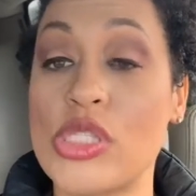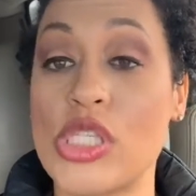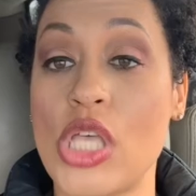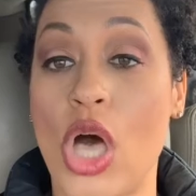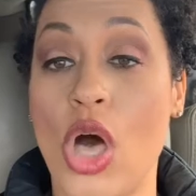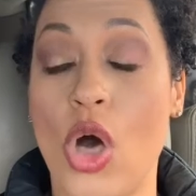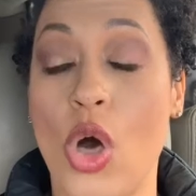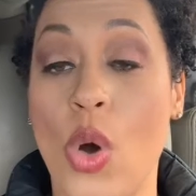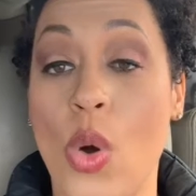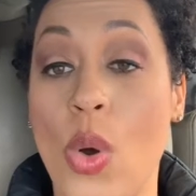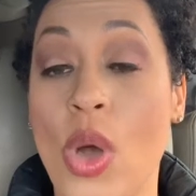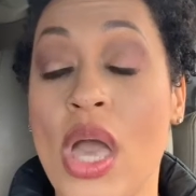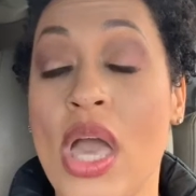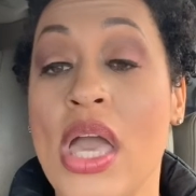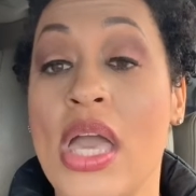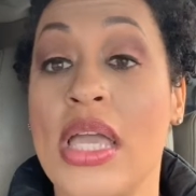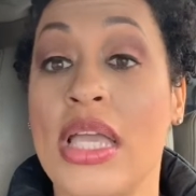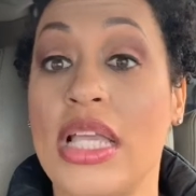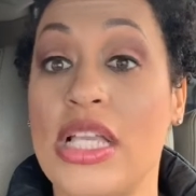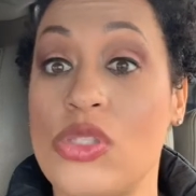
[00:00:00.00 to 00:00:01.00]
So
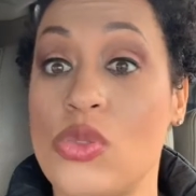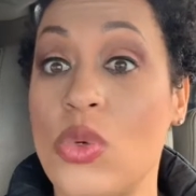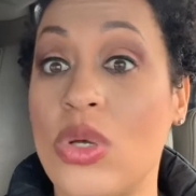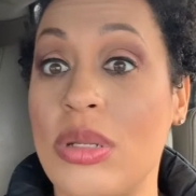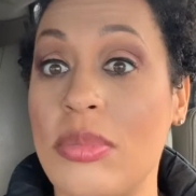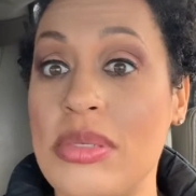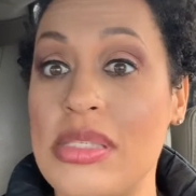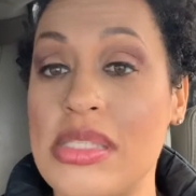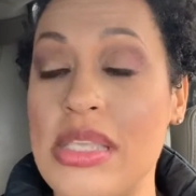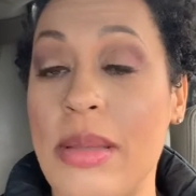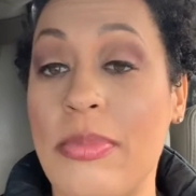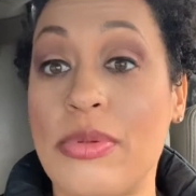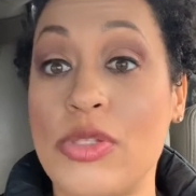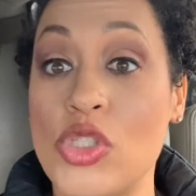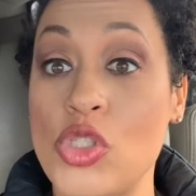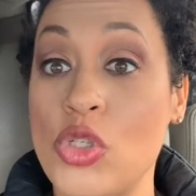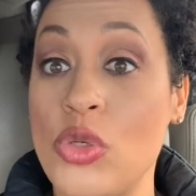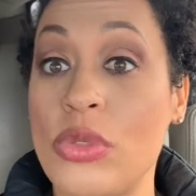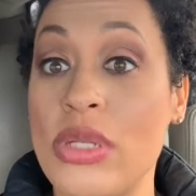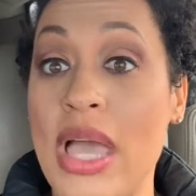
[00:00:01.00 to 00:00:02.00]
it's going to be
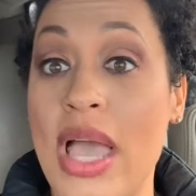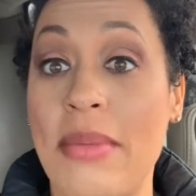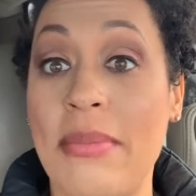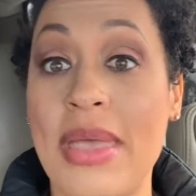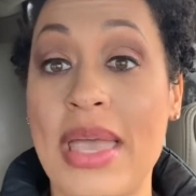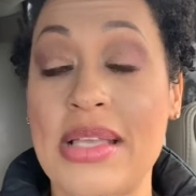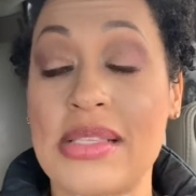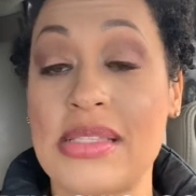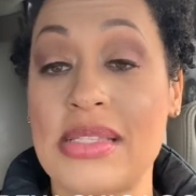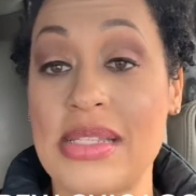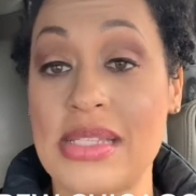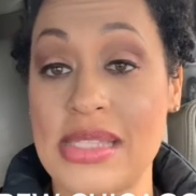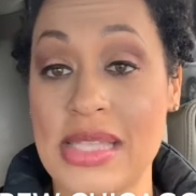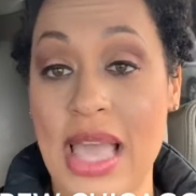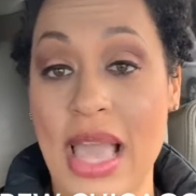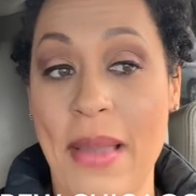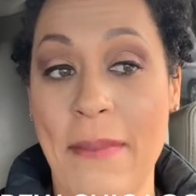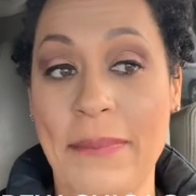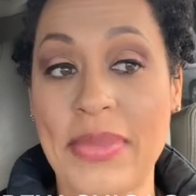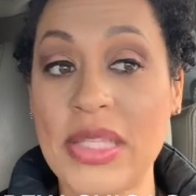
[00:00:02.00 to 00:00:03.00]
separate two 9MAGs in the
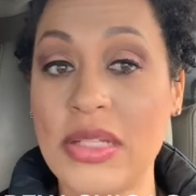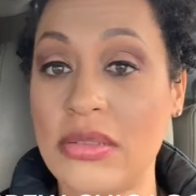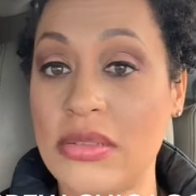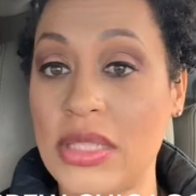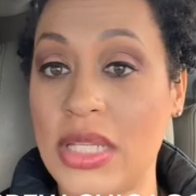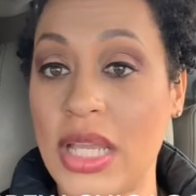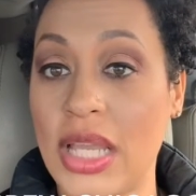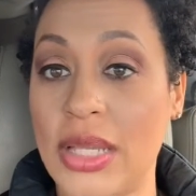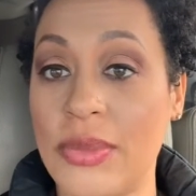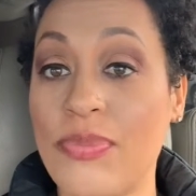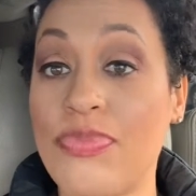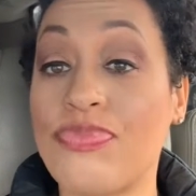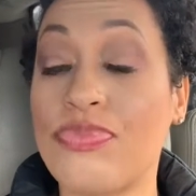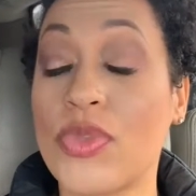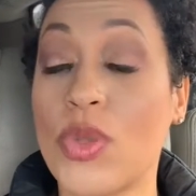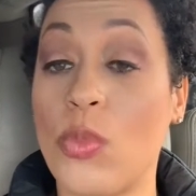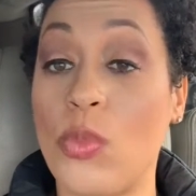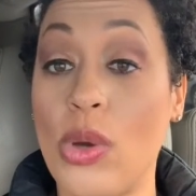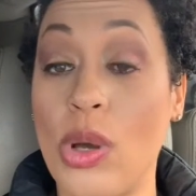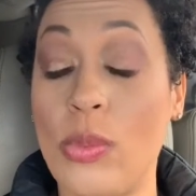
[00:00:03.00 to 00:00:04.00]
same building
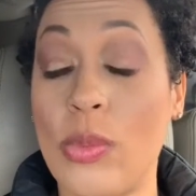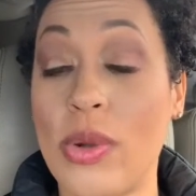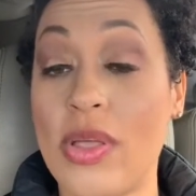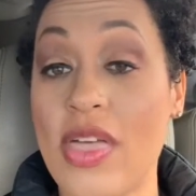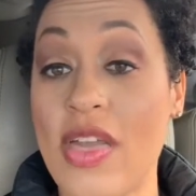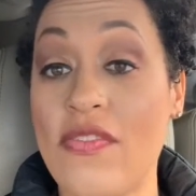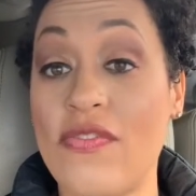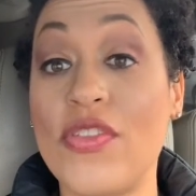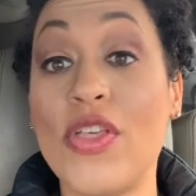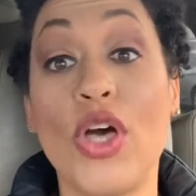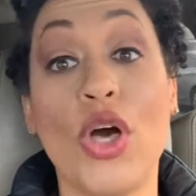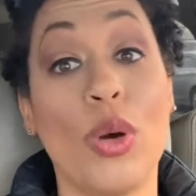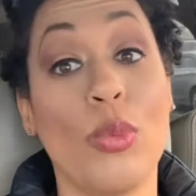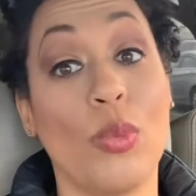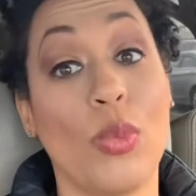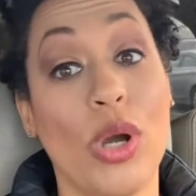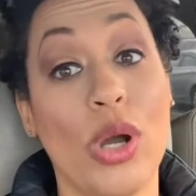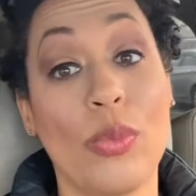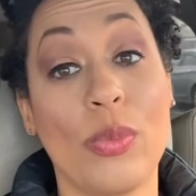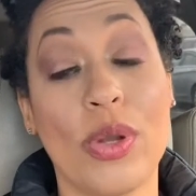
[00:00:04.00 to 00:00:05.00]
one where they
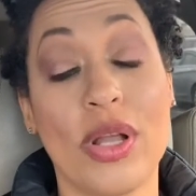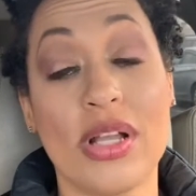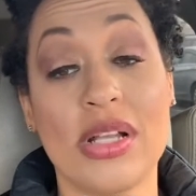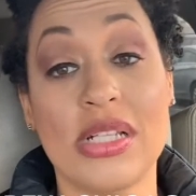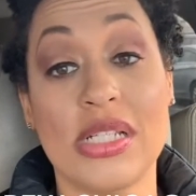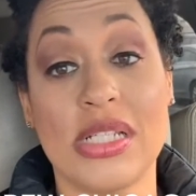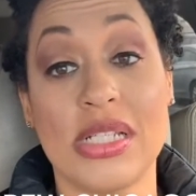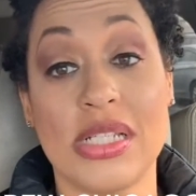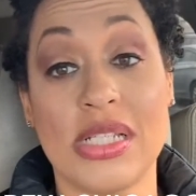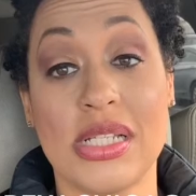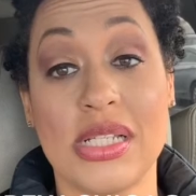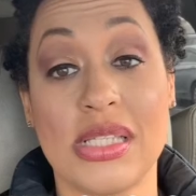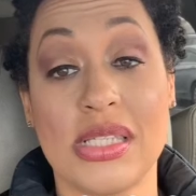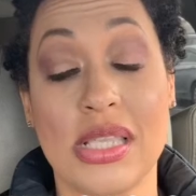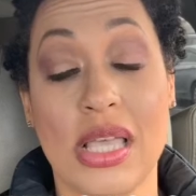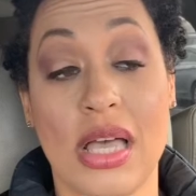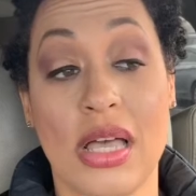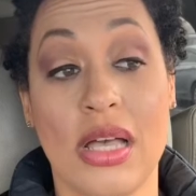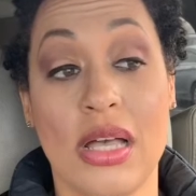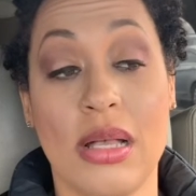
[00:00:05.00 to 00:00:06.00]
film, one where it's just
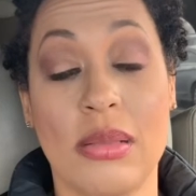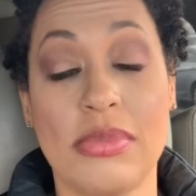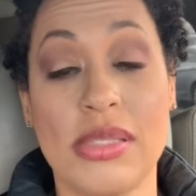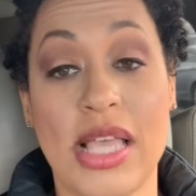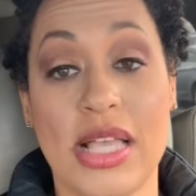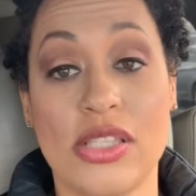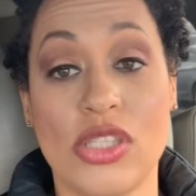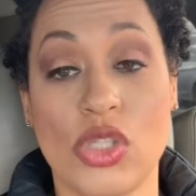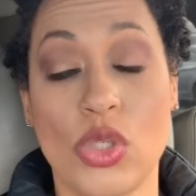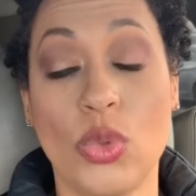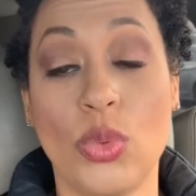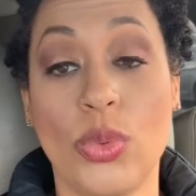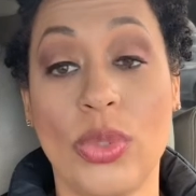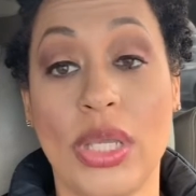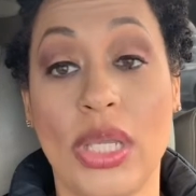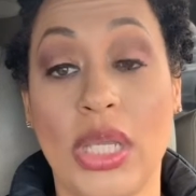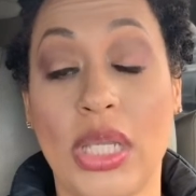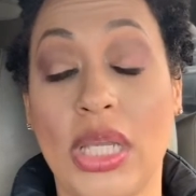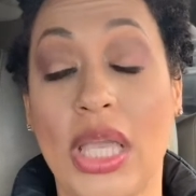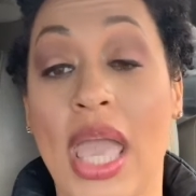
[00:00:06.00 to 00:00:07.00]
um,
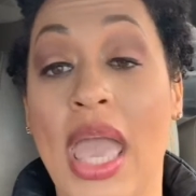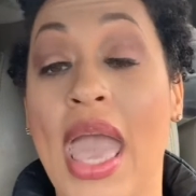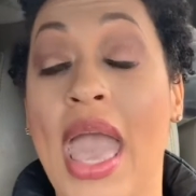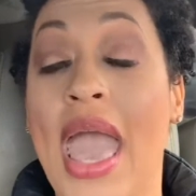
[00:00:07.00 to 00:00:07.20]
tattooing.